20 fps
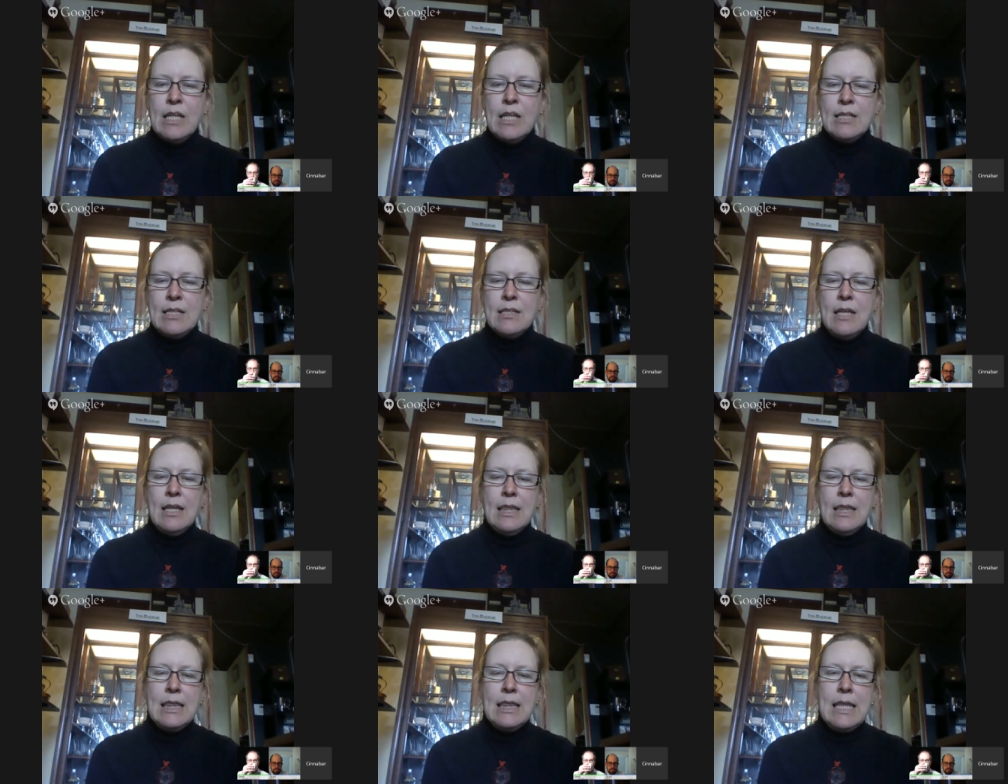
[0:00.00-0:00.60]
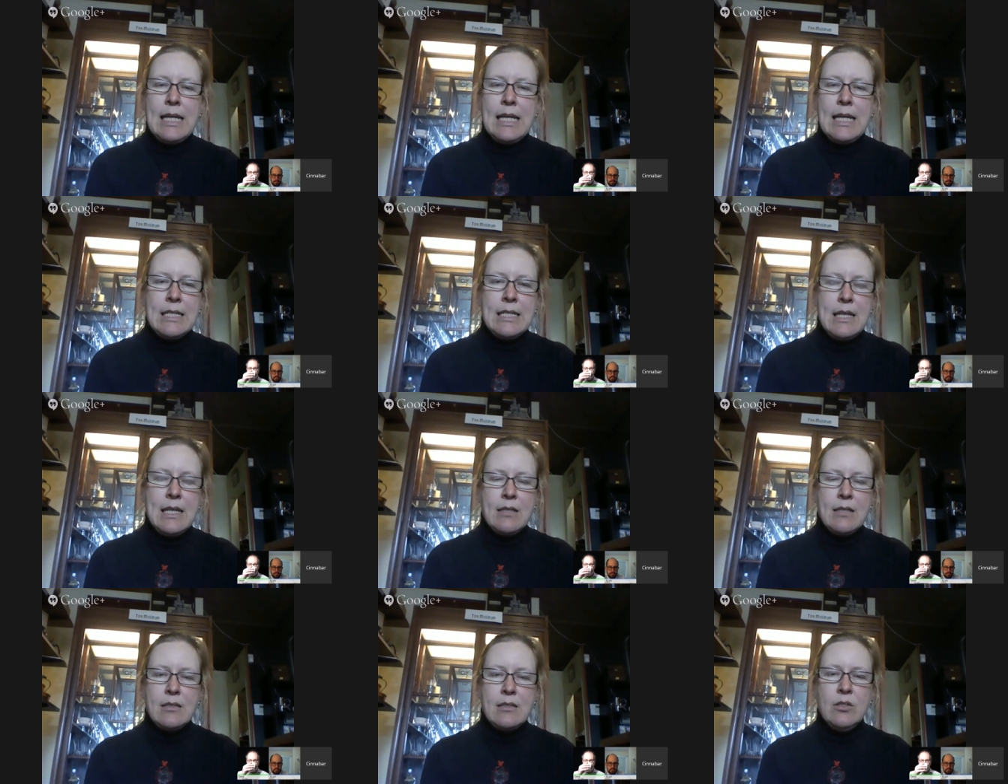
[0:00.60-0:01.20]
is that they
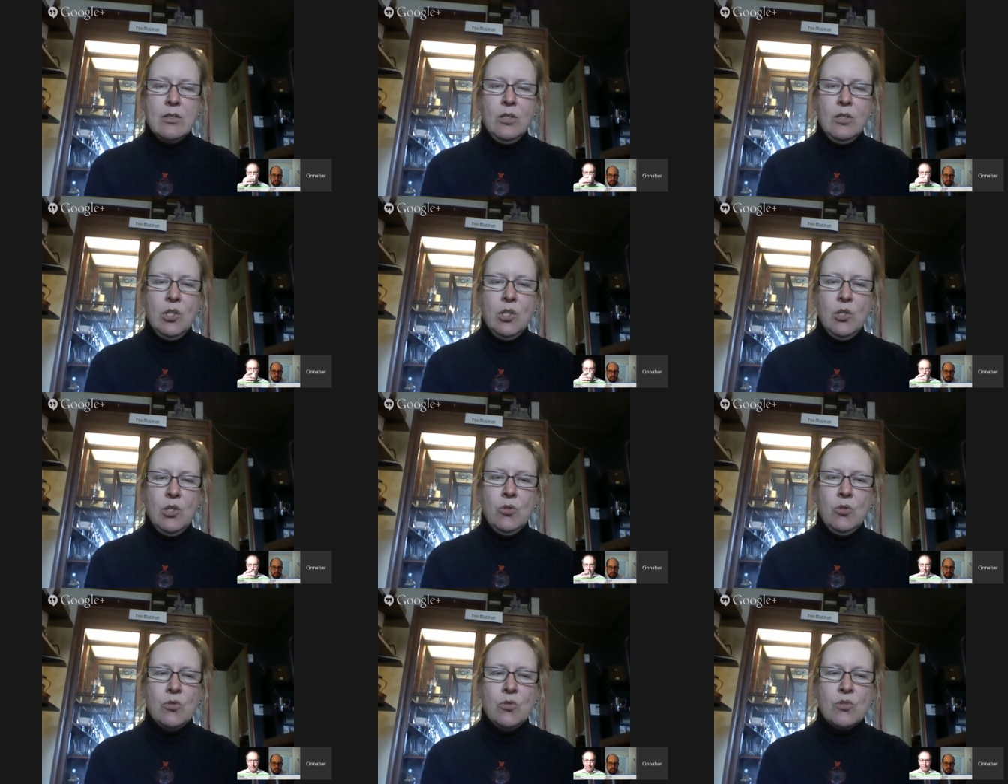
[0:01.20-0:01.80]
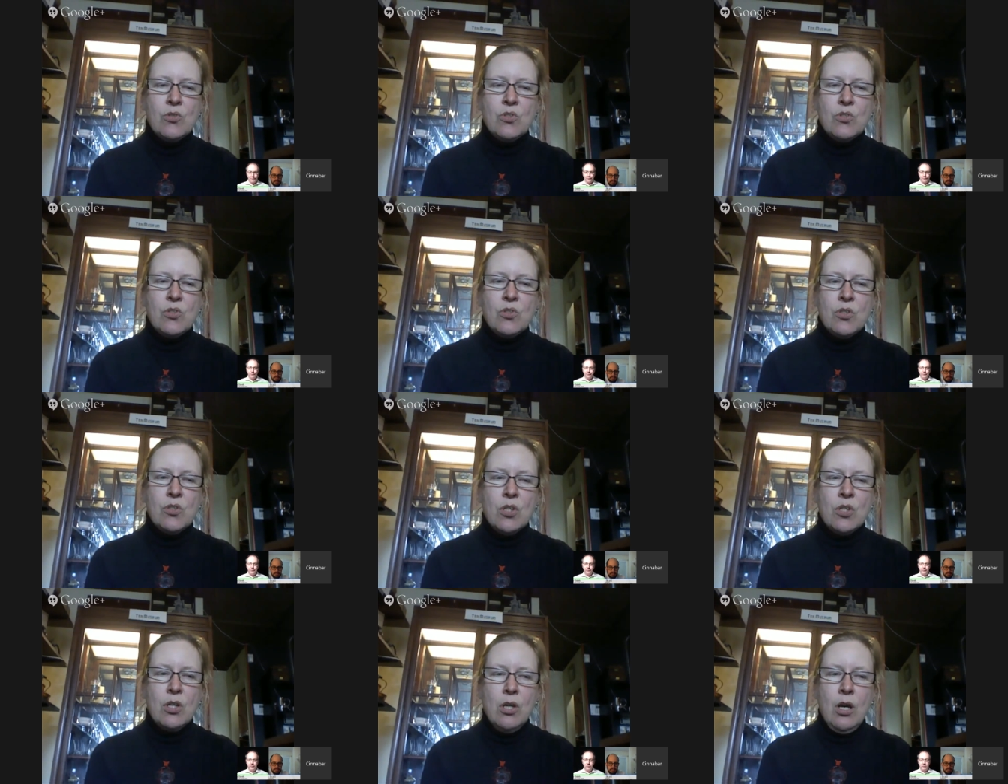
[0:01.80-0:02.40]
tend to use
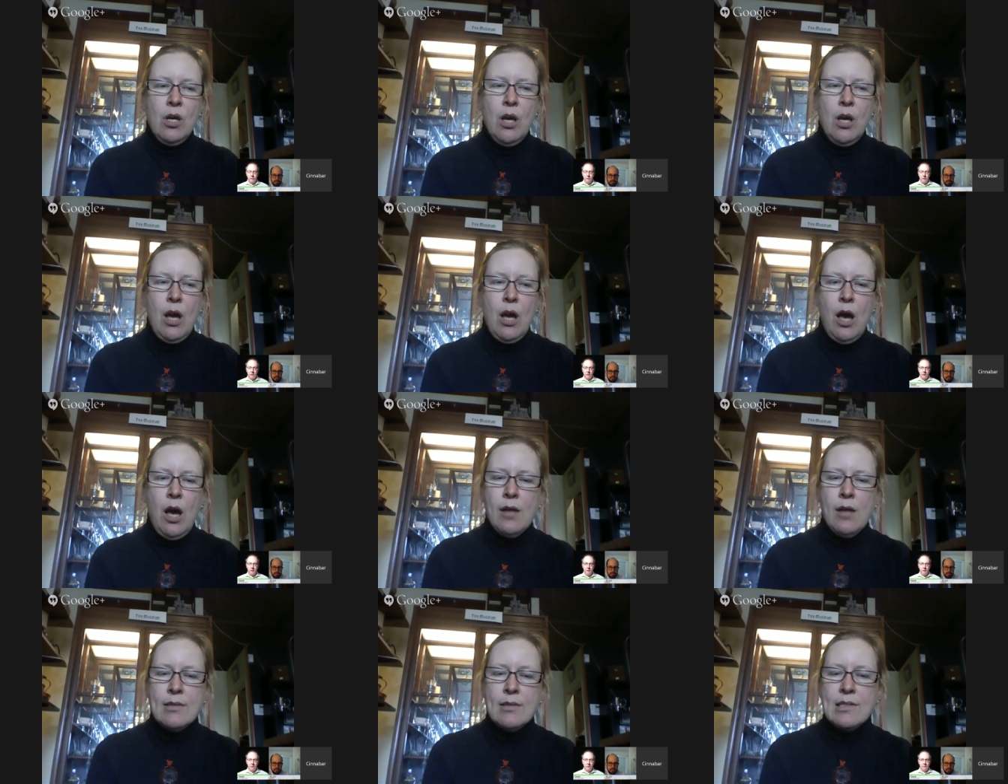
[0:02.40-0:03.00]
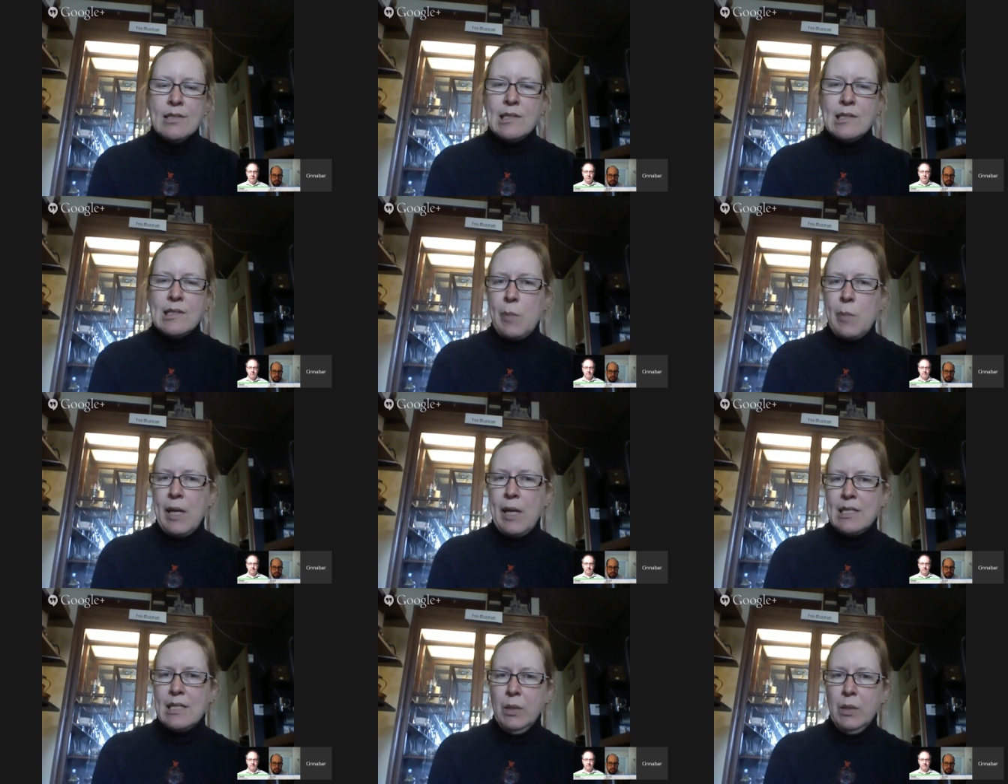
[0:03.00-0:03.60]
a
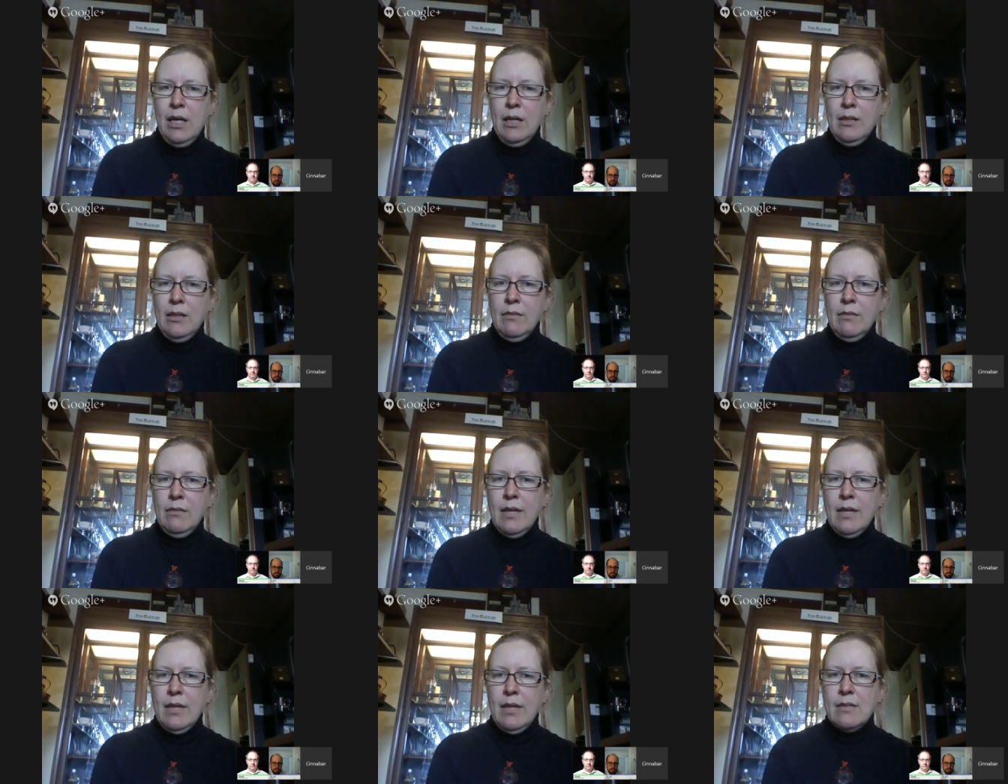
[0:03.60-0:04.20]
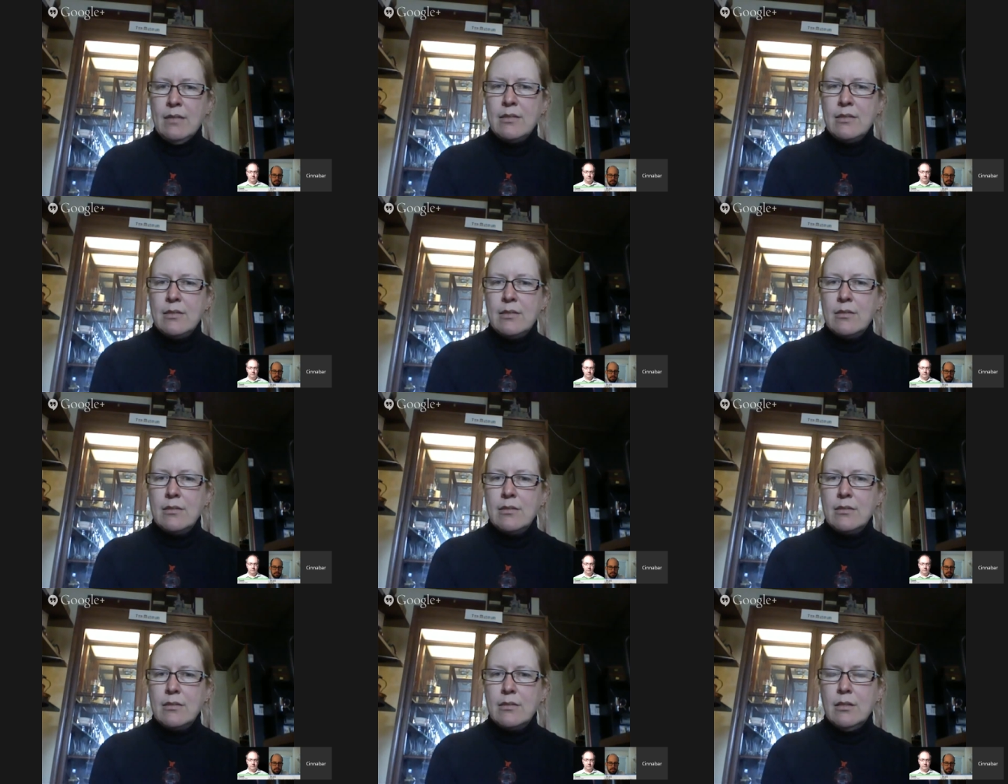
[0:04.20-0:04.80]
spice blend
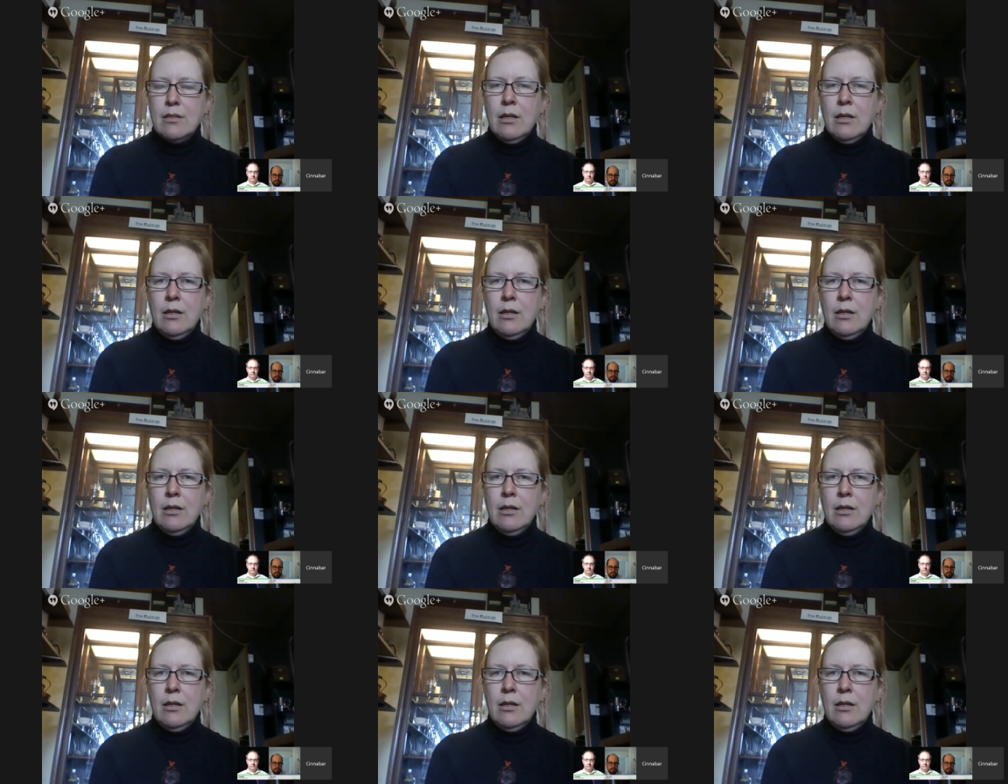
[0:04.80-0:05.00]
that's